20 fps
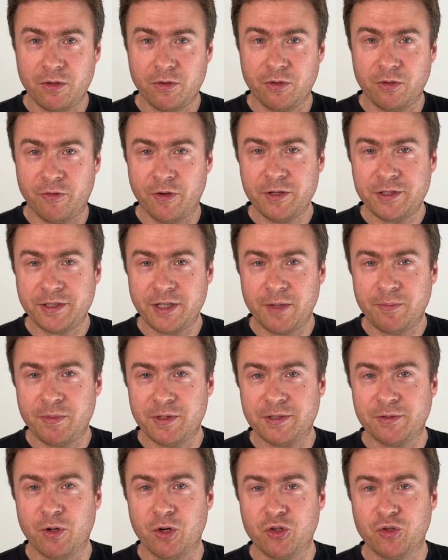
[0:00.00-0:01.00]
the first step
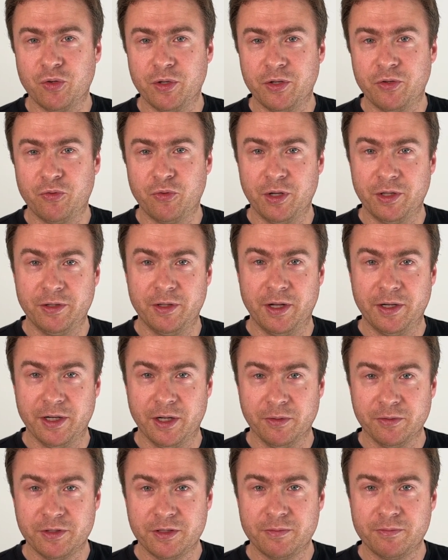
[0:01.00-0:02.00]
is to actually create an
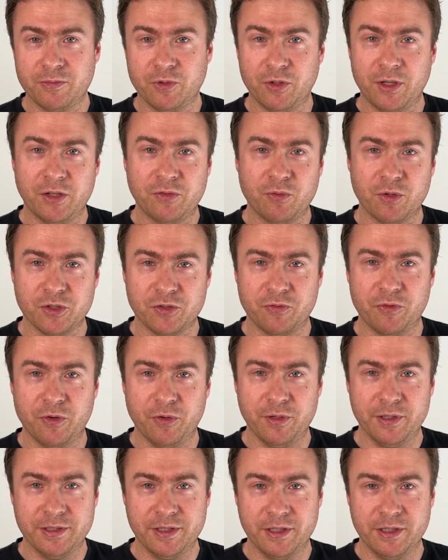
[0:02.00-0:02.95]
account. So that was very